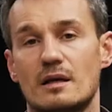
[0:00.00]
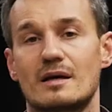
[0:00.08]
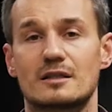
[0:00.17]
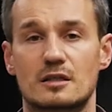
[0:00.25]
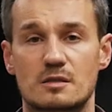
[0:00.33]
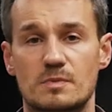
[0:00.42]
done
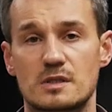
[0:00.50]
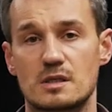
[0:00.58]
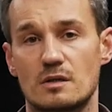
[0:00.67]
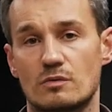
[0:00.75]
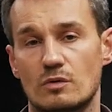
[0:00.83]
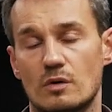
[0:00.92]
a
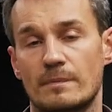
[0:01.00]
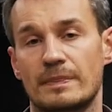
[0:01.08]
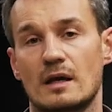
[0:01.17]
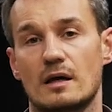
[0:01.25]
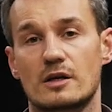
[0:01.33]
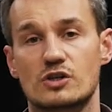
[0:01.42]

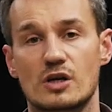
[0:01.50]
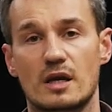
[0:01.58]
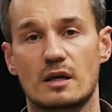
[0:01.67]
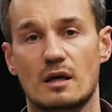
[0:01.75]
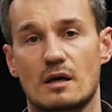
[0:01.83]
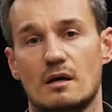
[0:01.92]
retrospective
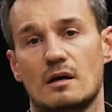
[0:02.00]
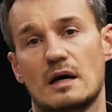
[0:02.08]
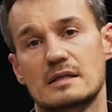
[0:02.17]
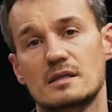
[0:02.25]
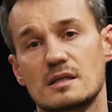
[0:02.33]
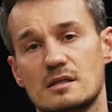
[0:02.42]
on a
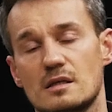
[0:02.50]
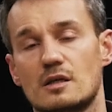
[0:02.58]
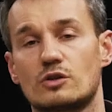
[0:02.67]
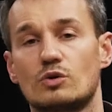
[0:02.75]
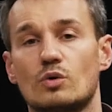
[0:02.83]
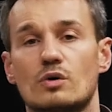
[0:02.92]
as-is
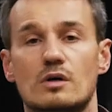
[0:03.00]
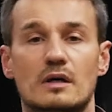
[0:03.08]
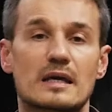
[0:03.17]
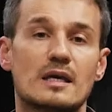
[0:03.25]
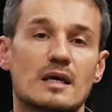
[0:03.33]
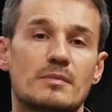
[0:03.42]

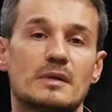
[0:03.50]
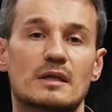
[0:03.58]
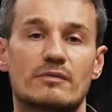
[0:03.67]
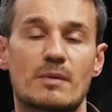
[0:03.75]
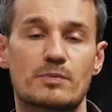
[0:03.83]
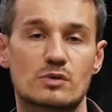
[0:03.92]
solution,
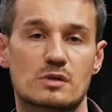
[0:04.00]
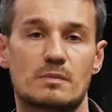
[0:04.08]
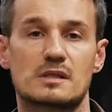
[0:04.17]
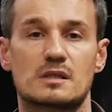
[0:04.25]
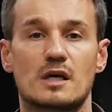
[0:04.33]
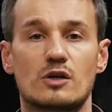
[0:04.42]
and
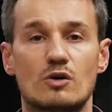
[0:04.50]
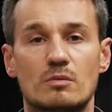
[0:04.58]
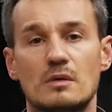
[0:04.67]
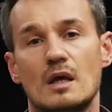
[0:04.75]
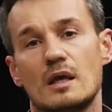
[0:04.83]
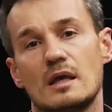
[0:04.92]
on what
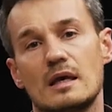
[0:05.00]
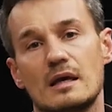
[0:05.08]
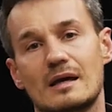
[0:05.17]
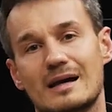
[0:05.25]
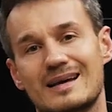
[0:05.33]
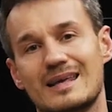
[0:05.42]
questions we
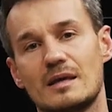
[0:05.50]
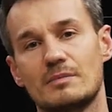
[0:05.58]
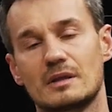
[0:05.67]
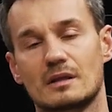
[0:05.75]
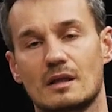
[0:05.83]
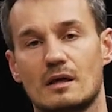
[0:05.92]
ask and
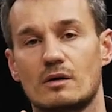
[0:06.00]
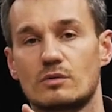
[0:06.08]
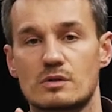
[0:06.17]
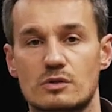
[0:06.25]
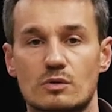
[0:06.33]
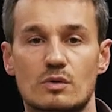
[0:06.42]
how our
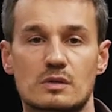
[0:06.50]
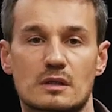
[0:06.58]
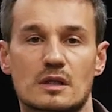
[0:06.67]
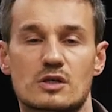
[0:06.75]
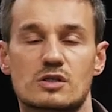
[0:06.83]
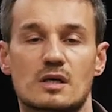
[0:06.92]

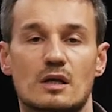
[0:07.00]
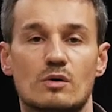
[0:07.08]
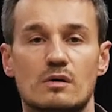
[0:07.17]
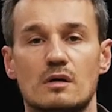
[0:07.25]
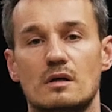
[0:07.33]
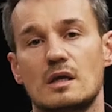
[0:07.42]
dialogues are
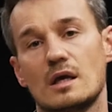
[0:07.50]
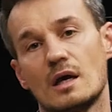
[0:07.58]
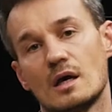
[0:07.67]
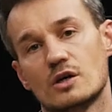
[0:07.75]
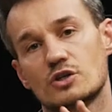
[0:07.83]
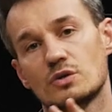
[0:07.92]

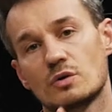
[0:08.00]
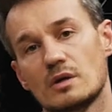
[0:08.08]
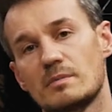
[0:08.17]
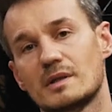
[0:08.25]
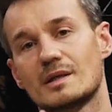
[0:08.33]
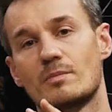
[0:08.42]
conducted, and what
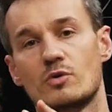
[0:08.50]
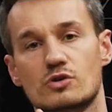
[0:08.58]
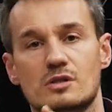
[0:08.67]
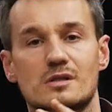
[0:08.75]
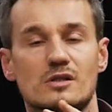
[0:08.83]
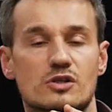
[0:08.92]

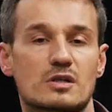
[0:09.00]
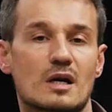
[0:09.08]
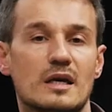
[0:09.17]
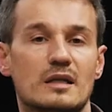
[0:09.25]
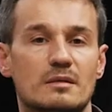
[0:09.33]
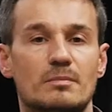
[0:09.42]
exactly the
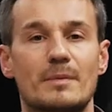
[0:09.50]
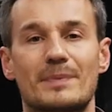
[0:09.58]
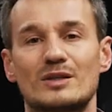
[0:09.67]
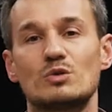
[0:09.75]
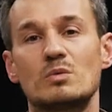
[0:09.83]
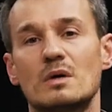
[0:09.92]
client hears
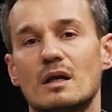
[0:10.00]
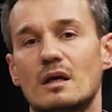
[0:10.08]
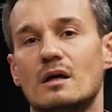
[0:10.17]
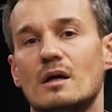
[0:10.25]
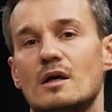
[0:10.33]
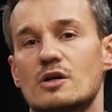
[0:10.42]
from
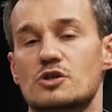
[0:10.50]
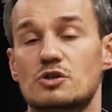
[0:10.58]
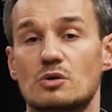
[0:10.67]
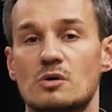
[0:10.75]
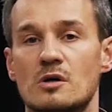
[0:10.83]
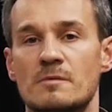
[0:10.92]
us,
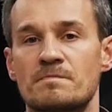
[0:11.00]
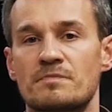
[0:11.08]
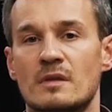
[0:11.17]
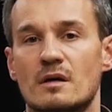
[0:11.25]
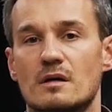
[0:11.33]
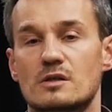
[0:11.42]
we figured
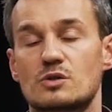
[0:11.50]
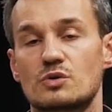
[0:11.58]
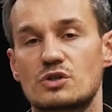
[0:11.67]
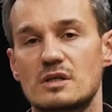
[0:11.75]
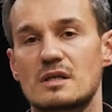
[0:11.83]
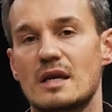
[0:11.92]
out
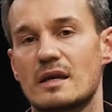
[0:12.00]
that from the